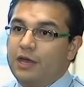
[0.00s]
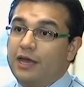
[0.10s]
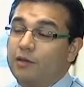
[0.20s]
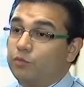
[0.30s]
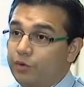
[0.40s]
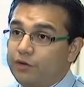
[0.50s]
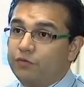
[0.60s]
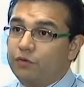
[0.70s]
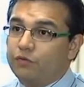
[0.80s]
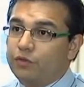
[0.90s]
I am
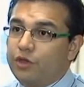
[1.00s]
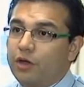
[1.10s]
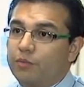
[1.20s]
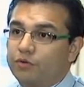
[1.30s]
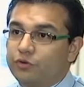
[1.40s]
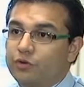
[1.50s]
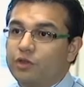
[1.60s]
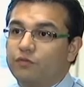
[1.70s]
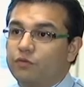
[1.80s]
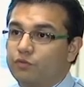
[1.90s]
grateful for the opportunity
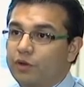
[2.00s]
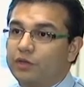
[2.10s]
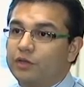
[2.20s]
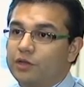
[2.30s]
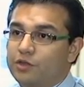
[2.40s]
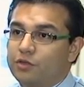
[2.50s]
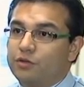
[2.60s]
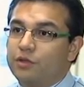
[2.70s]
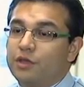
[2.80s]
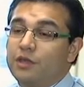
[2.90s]
and for the recognition